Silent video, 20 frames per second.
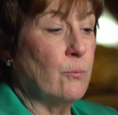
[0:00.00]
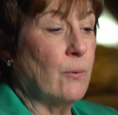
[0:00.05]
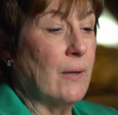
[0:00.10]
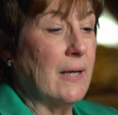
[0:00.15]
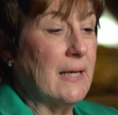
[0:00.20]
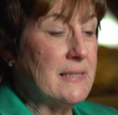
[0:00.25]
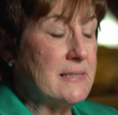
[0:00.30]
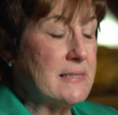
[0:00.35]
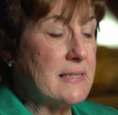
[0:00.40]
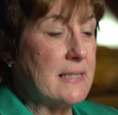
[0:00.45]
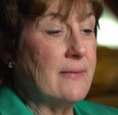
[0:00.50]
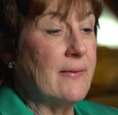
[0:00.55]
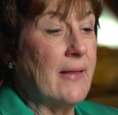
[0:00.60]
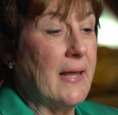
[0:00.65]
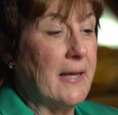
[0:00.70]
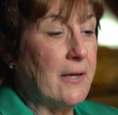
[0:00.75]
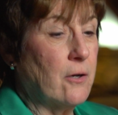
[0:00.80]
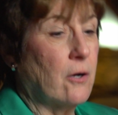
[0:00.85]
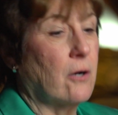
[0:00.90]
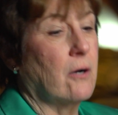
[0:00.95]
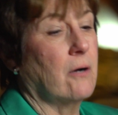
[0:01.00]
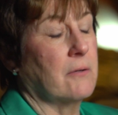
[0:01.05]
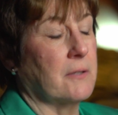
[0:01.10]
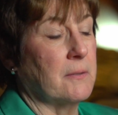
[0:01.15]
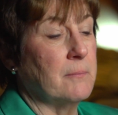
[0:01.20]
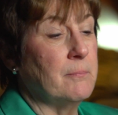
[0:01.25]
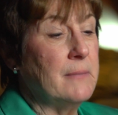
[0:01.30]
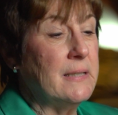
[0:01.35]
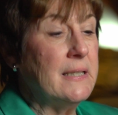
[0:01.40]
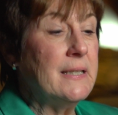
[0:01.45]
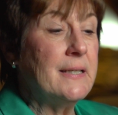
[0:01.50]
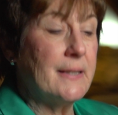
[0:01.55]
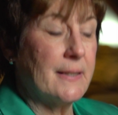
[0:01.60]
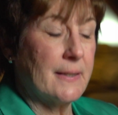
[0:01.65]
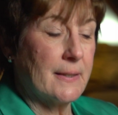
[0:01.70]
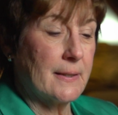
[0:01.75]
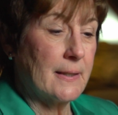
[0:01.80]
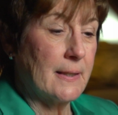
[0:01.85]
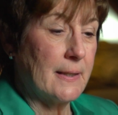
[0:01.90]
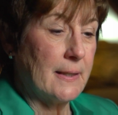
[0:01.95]
went, and they called
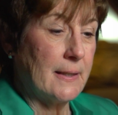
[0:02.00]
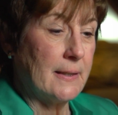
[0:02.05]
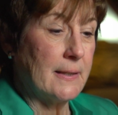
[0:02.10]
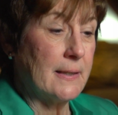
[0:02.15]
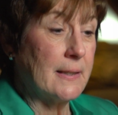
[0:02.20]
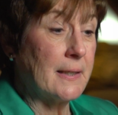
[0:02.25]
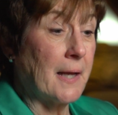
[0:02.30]
immediately,